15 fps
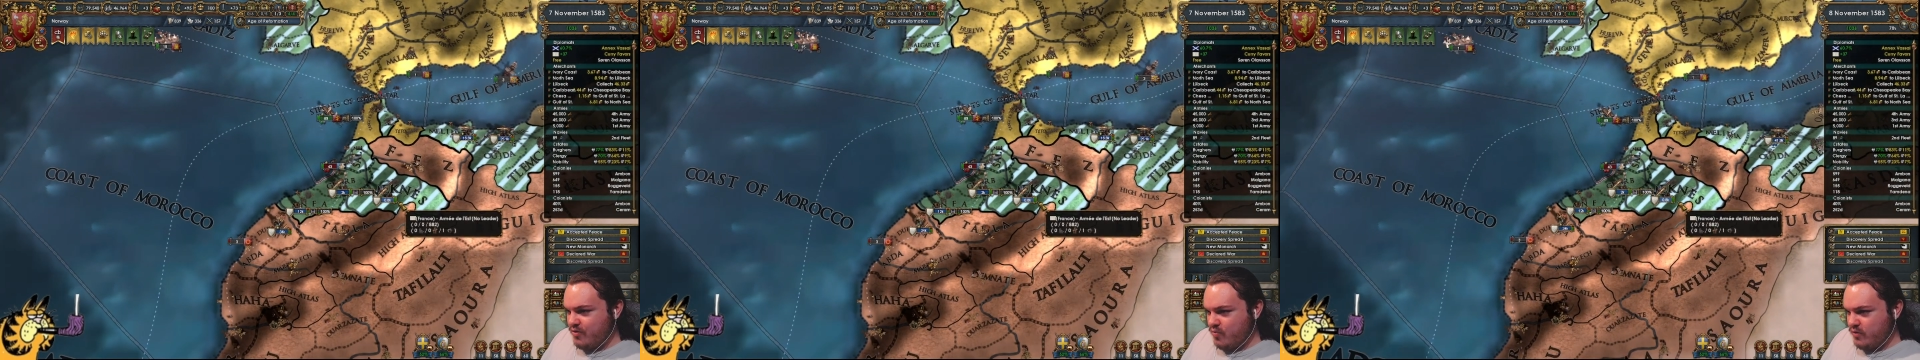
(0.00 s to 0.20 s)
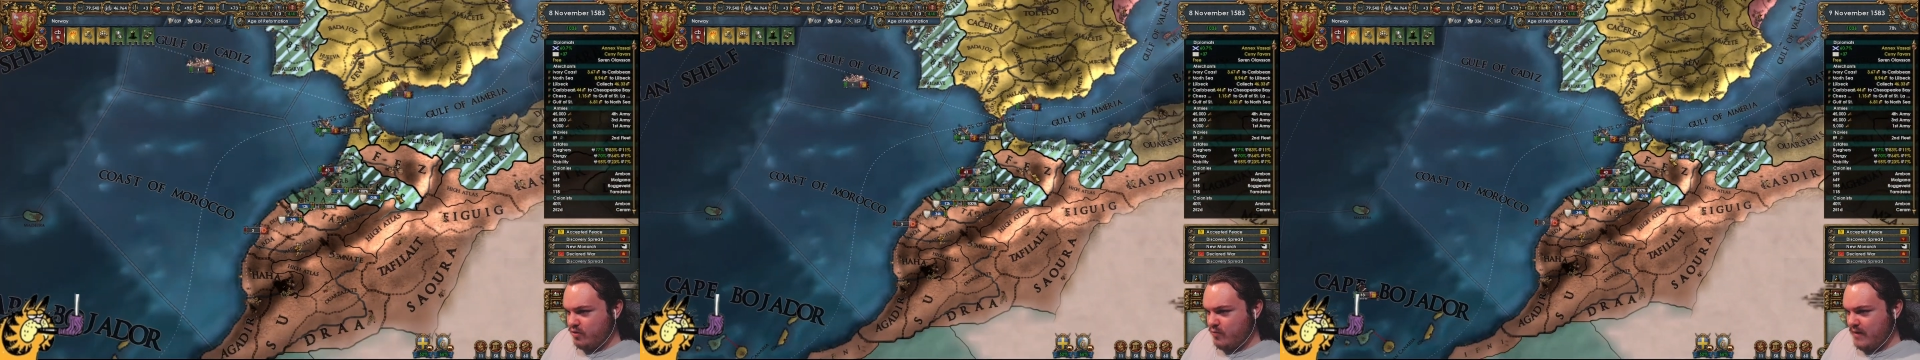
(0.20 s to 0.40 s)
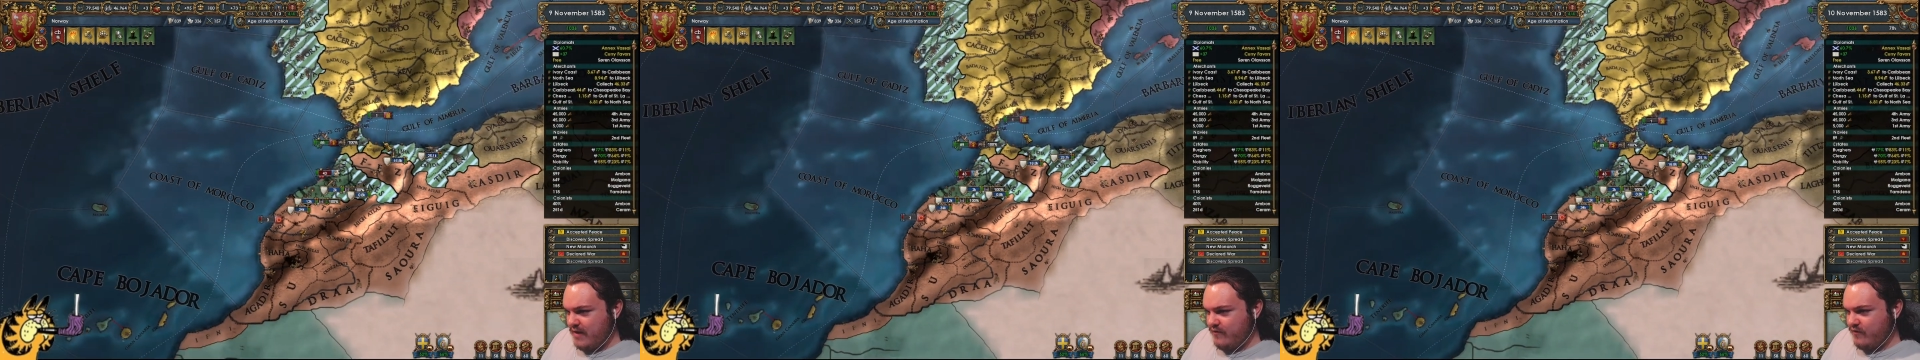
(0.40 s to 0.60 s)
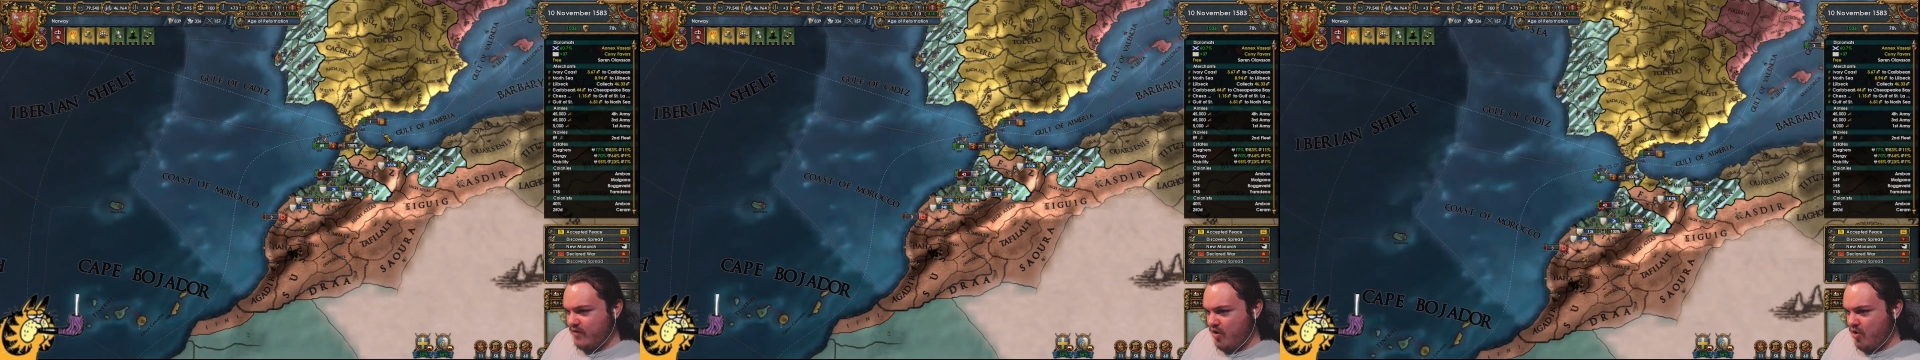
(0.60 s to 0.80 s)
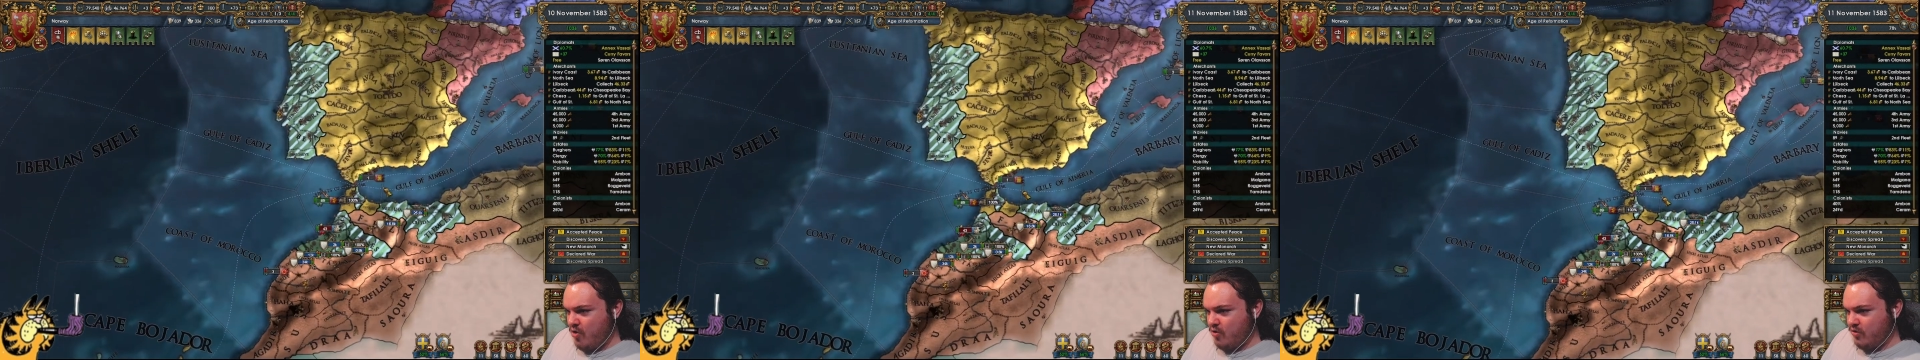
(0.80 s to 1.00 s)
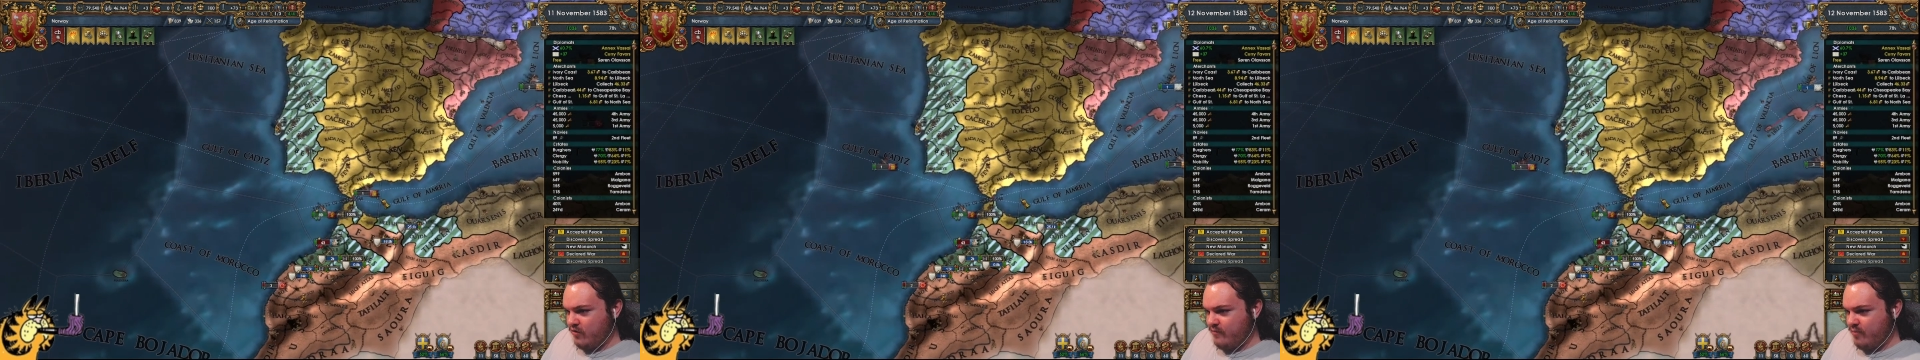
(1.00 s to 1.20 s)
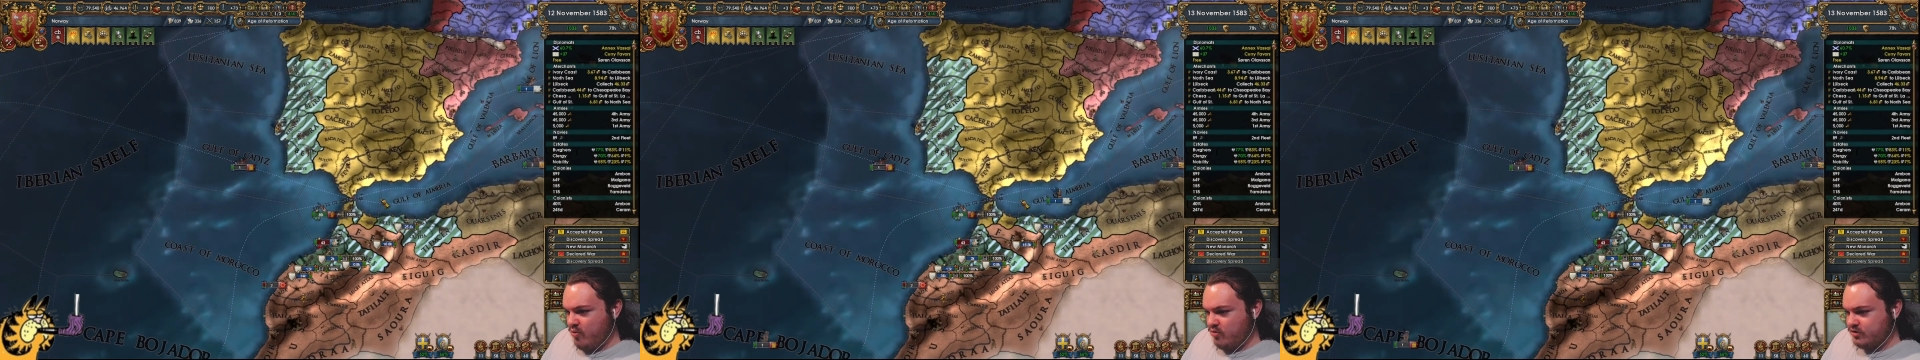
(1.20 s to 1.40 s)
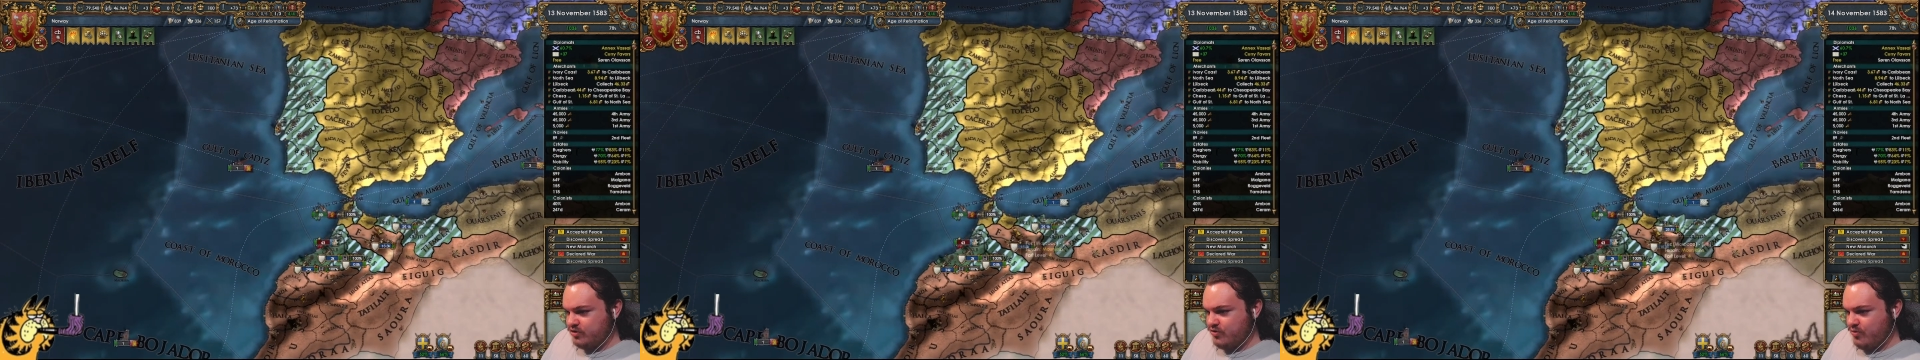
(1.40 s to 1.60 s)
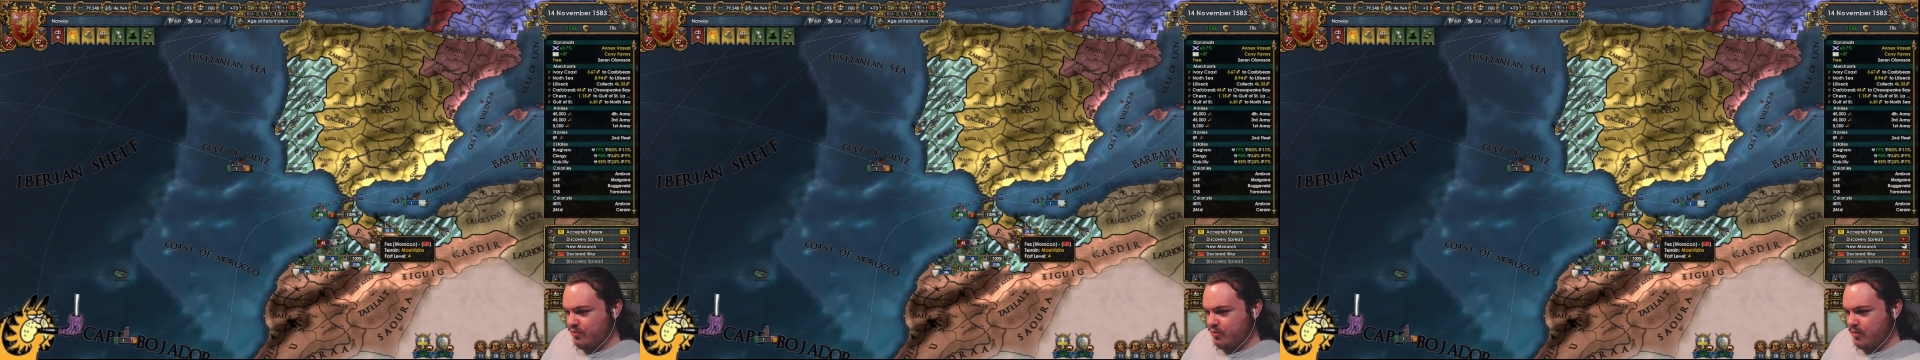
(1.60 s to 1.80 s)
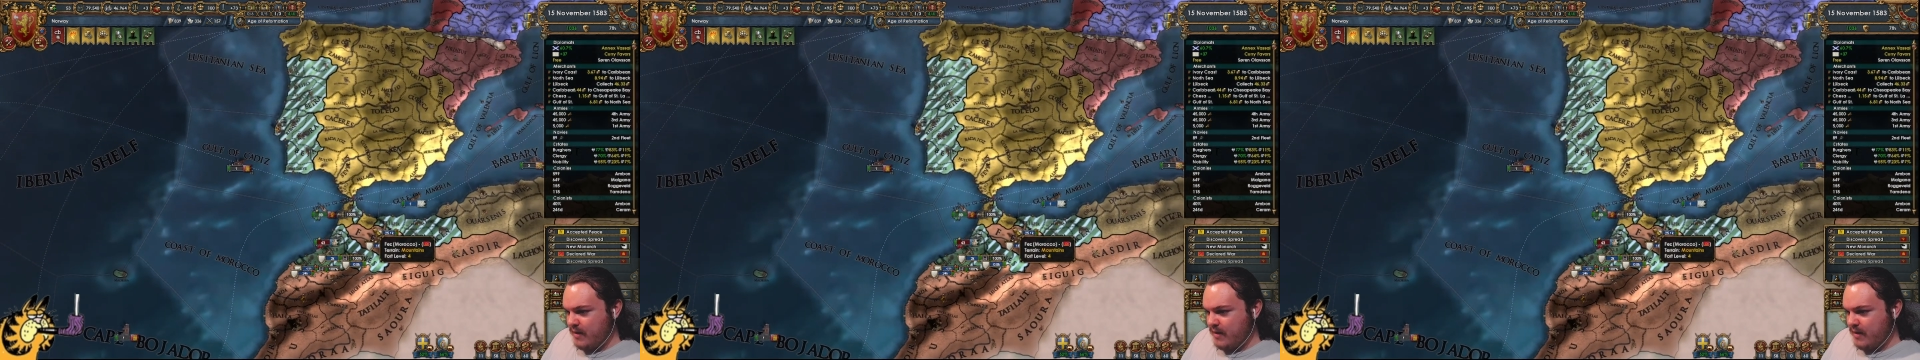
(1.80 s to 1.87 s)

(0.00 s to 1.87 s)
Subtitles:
once we have all of Portugal's